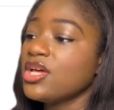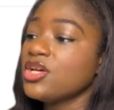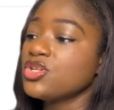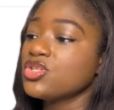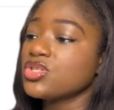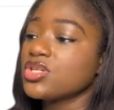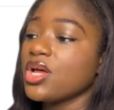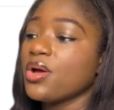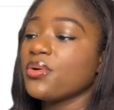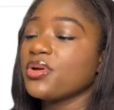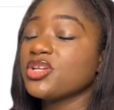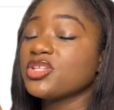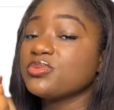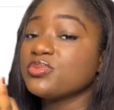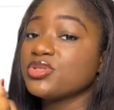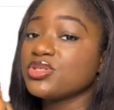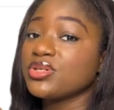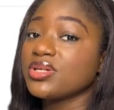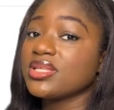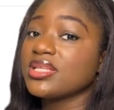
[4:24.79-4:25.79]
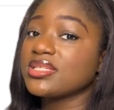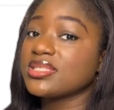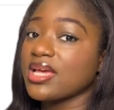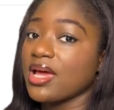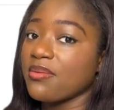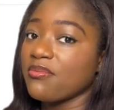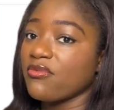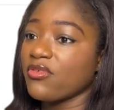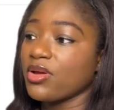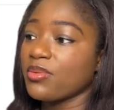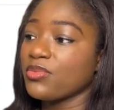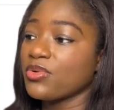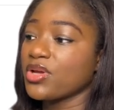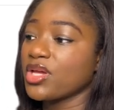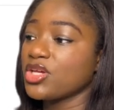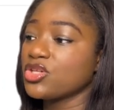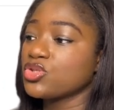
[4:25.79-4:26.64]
So now we're going to be doing the time frame. Okay,